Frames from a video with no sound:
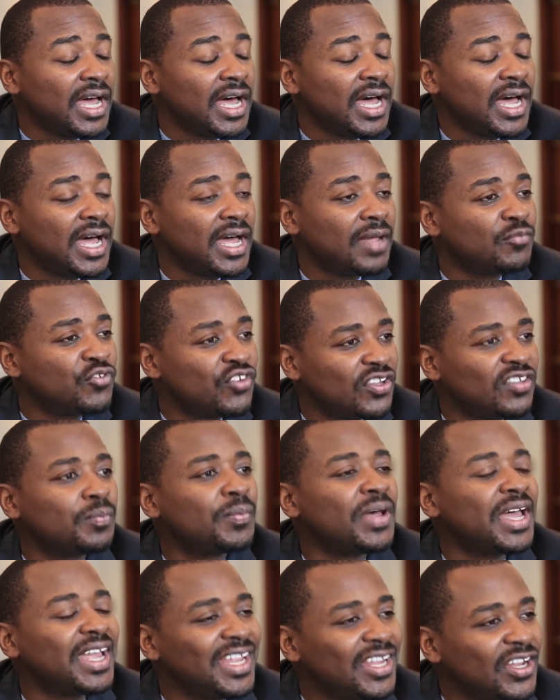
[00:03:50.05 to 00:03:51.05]
um,
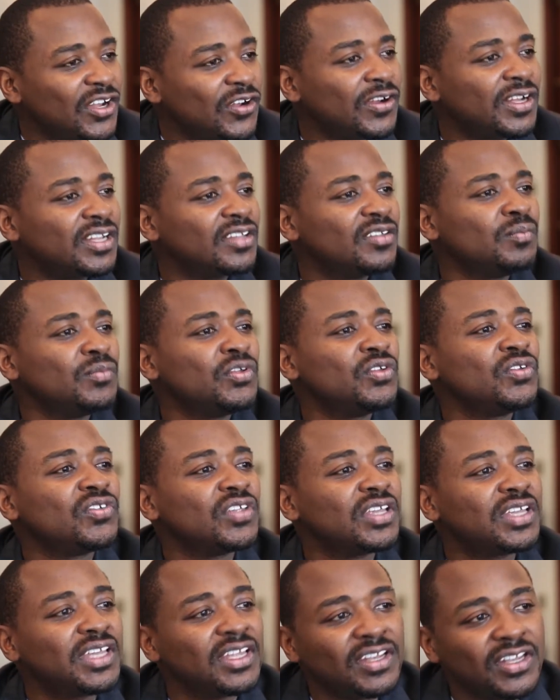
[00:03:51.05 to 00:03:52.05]
just by hearing the
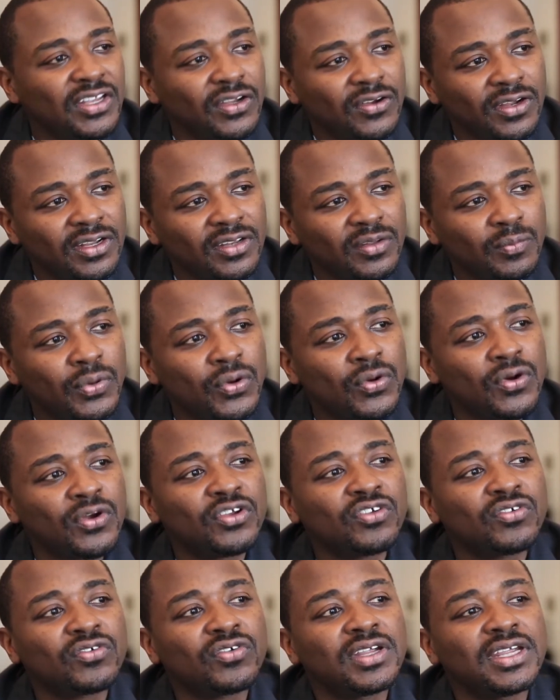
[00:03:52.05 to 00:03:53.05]
music and hearing the
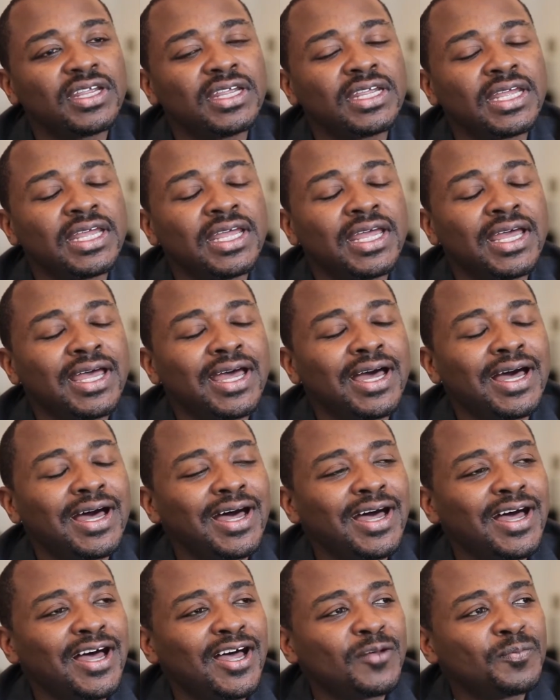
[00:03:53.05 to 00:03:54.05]
poetry.
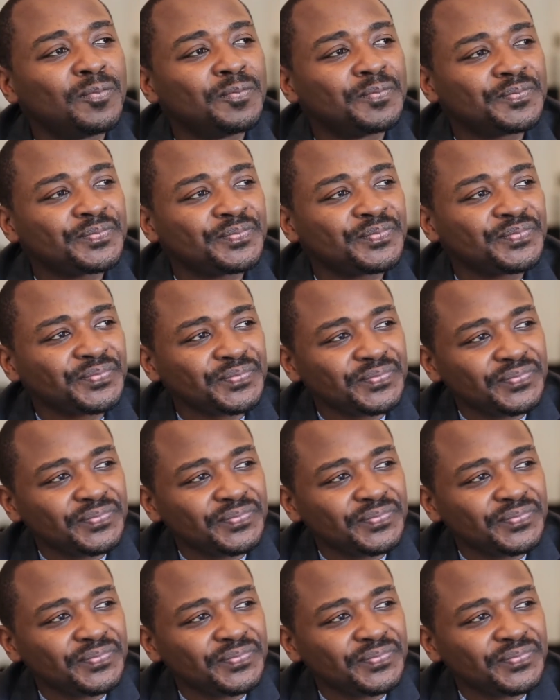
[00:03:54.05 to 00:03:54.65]
Um,